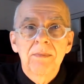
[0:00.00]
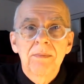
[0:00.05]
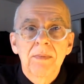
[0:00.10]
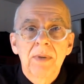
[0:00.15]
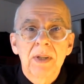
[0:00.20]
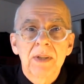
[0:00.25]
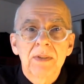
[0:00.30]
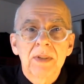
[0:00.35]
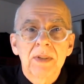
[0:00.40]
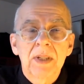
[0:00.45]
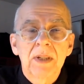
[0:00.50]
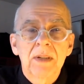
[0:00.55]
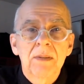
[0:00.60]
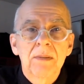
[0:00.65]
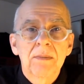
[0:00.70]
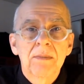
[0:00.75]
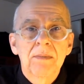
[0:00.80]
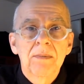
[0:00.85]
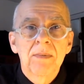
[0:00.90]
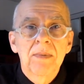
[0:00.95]
That's it.
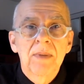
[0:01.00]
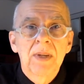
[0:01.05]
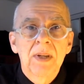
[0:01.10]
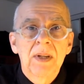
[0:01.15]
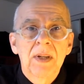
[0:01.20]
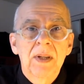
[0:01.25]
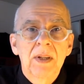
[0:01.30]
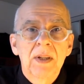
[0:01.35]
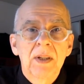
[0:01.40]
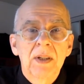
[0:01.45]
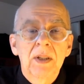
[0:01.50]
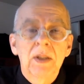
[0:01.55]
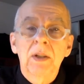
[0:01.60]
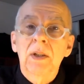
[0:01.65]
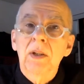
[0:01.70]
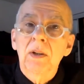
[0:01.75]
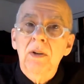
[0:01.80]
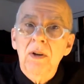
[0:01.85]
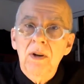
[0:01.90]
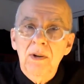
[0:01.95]
You're
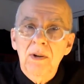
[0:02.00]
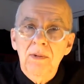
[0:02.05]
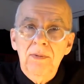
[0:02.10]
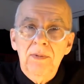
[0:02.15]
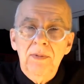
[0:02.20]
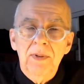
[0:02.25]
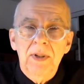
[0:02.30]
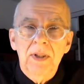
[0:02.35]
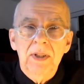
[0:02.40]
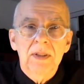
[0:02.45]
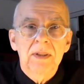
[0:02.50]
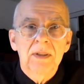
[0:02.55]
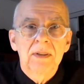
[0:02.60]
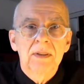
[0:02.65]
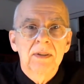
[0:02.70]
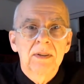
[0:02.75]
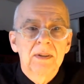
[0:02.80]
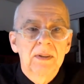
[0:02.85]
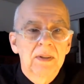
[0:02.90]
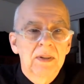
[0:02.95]
in conflict.
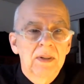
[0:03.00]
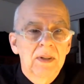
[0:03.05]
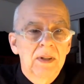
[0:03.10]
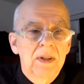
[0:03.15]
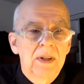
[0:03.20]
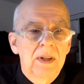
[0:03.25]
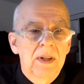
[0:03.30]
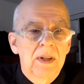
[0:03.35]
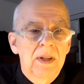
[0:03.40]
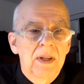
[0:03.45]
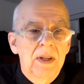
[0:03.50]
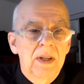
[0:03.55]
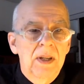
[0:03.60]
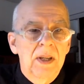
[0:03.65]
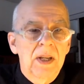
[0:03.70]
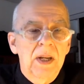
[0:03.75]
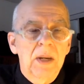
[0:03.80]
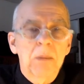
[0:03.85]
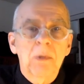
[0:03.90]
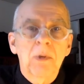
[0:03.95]

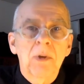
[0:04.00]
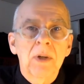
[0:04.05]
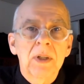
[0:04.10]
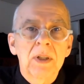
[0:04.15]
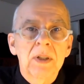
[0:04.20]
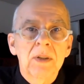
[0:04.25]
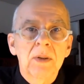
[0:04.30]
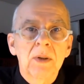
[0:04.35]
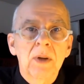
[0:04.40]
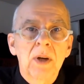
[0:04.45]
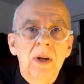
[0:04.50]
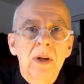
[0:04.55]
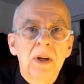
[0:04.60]
And I'm going to